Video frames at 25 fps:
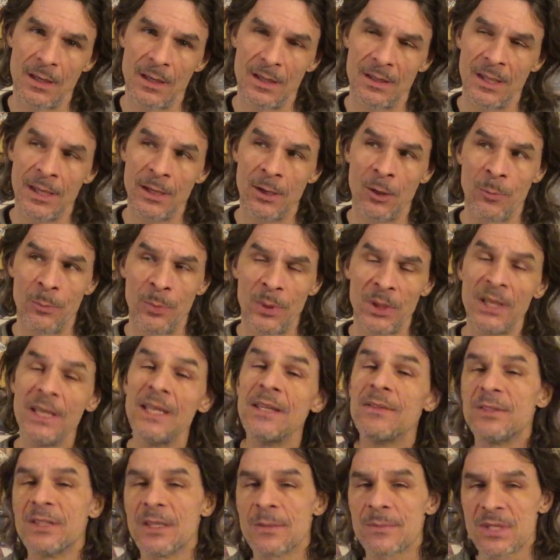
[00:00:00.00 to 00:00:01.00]
They don't
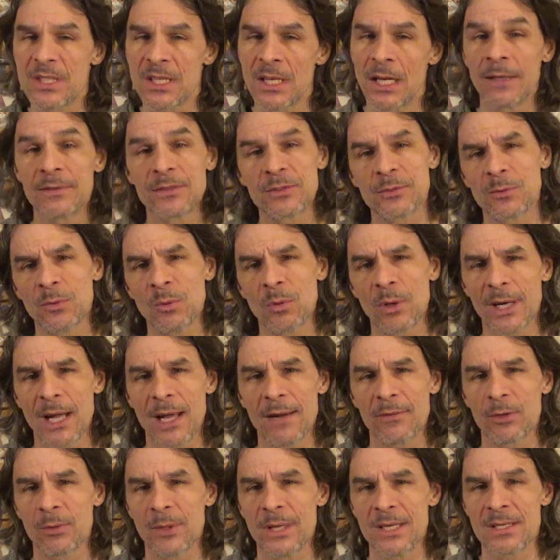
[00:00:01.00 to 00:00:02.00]
believe in themselves for
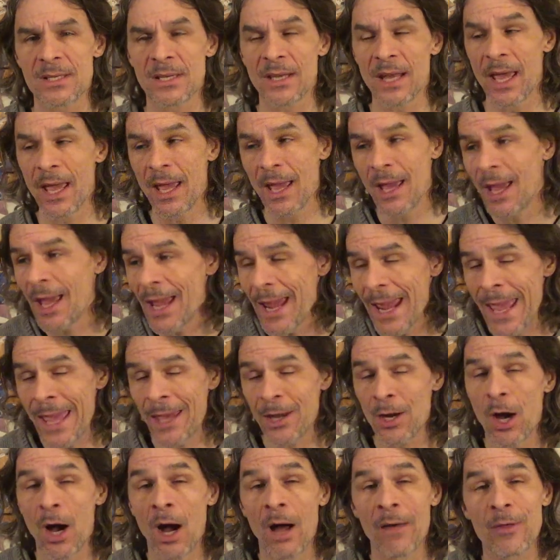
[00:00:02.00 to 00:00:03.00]
whatever reason.
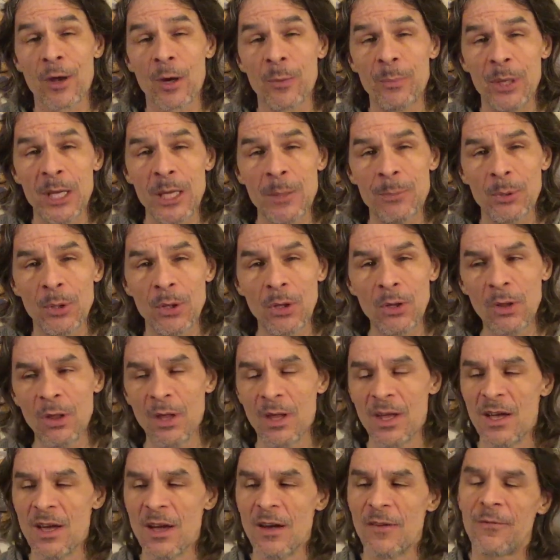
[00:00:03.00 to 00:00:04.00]
And other people
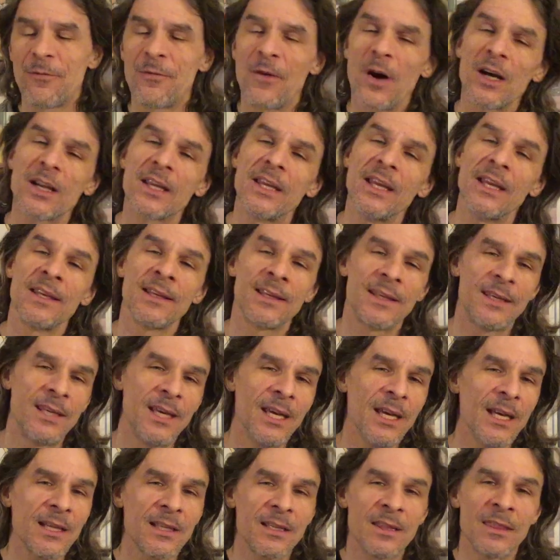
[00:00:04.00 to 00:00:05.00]
fucking
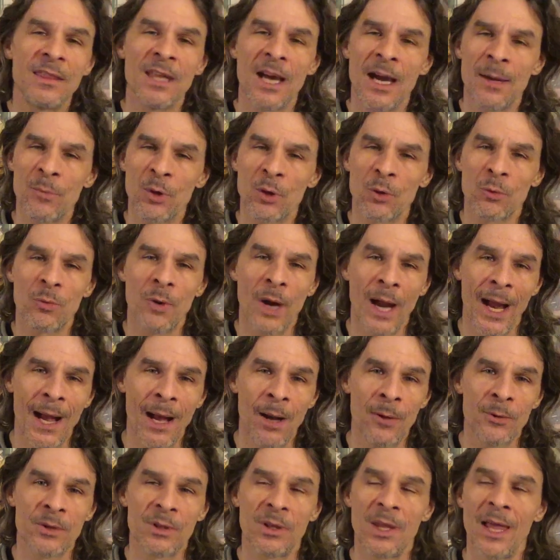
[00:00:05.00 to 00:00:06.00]
kick them
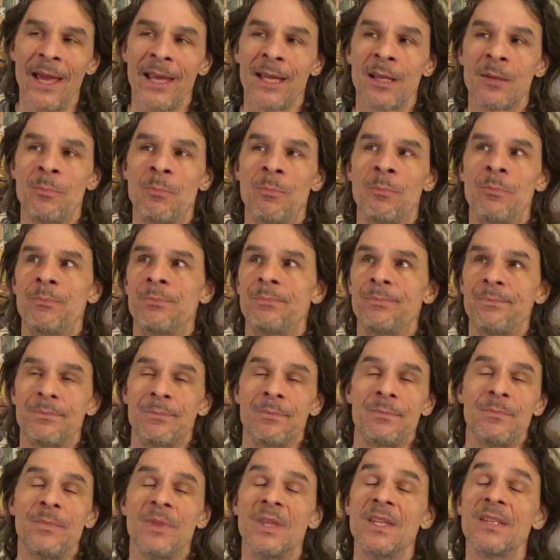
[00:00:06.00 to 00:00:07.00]
around like
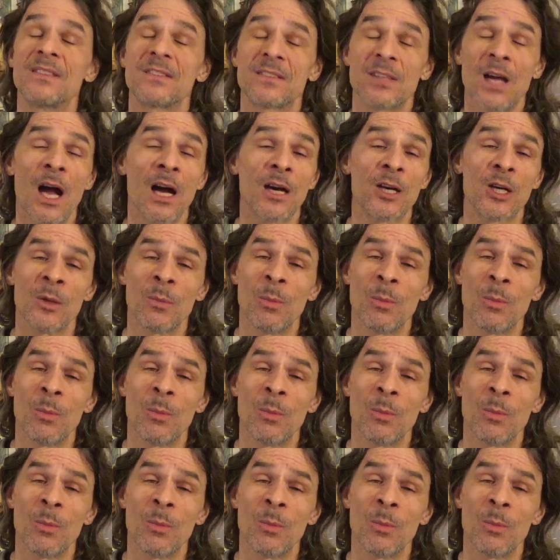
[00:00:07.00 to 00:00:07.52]
soccer